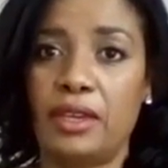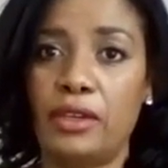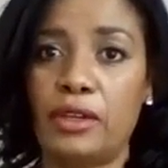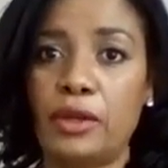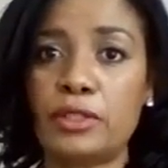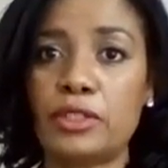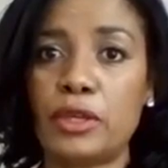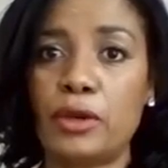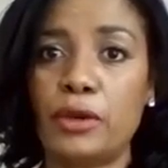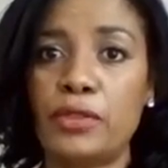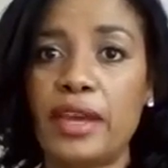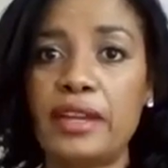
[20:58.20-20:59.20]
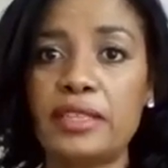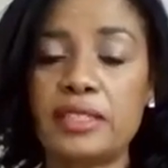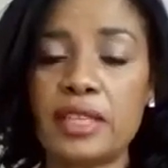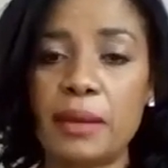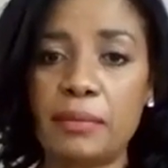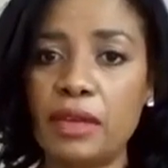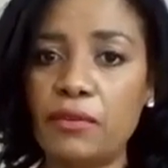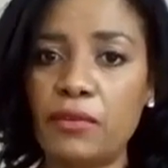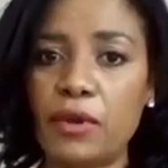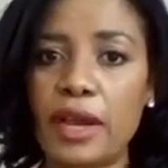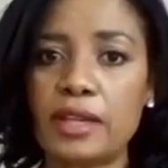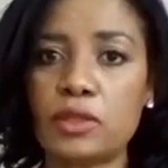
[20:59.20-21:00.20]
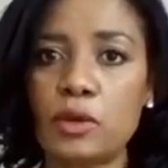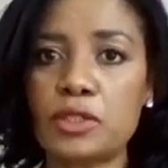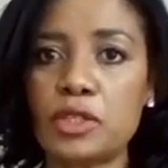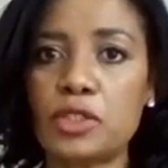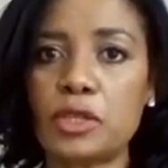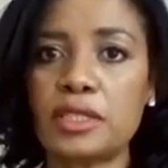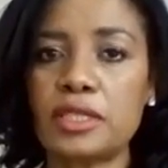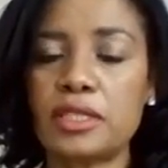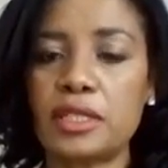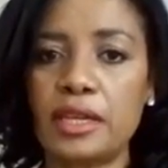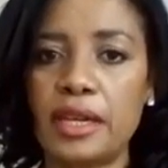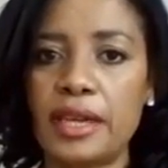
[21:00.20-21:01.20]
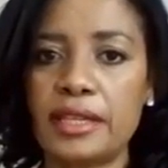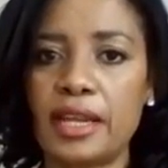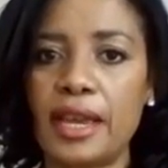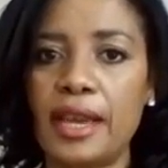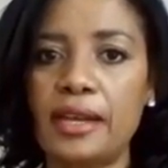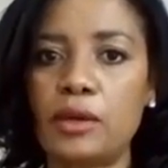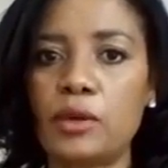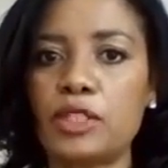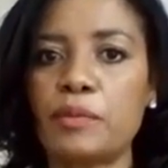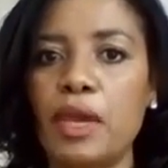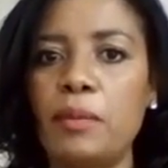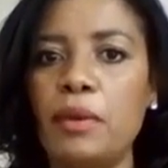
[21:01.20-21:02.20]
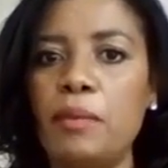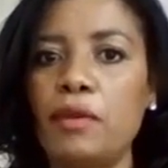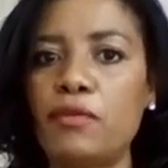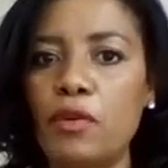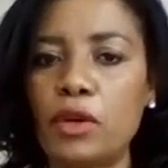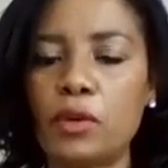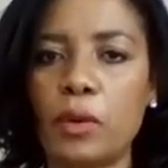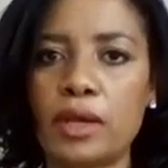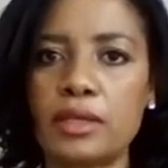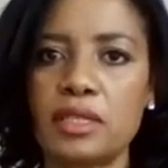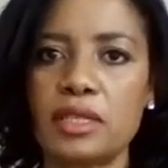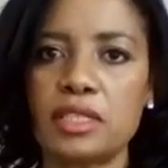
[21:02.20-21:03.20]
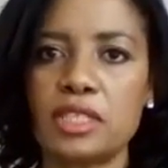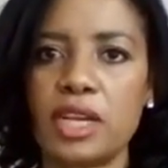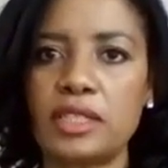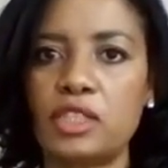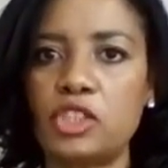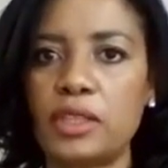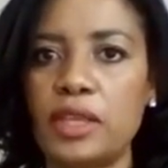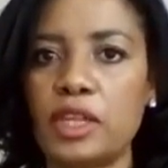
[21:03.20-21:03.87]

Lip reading: You know, so that is something for us also to consider as landlords. Maybe before it wasn't a strategy